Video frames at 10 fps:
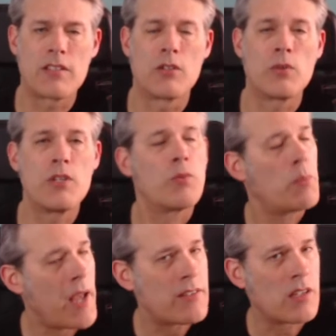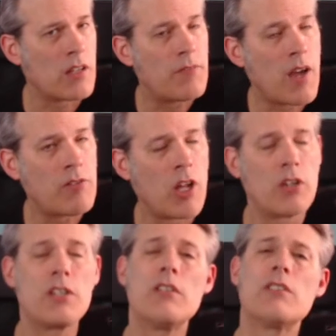And the reason we're passing on the
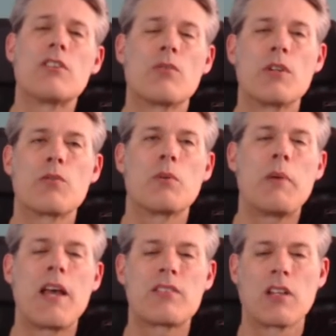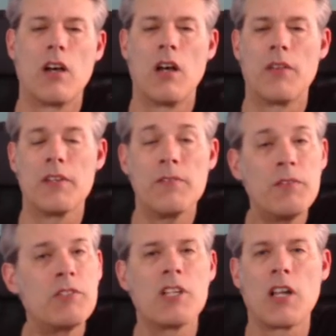$5 deals and the reason we're passing on the
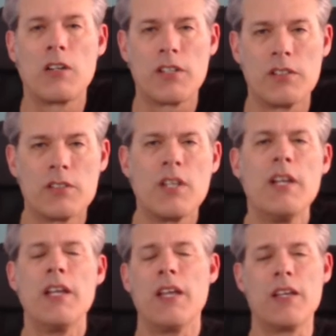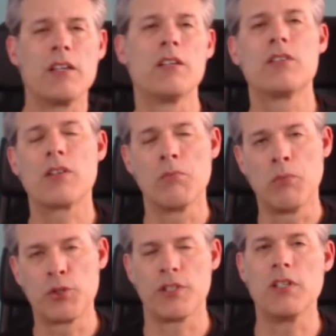$15 deals is
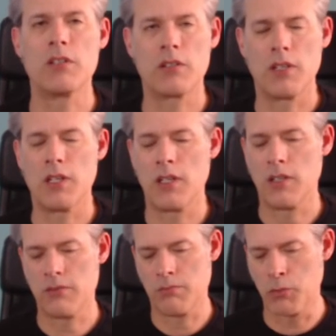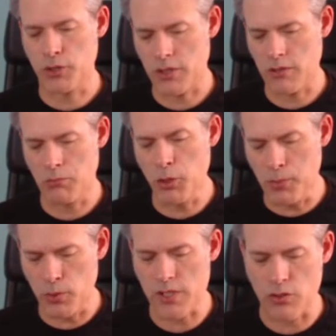multi, uh, multi,
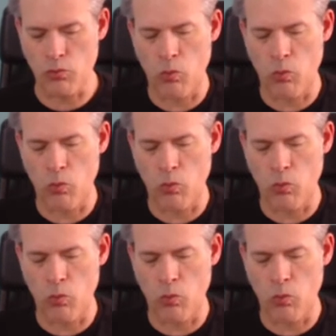multiple reasons.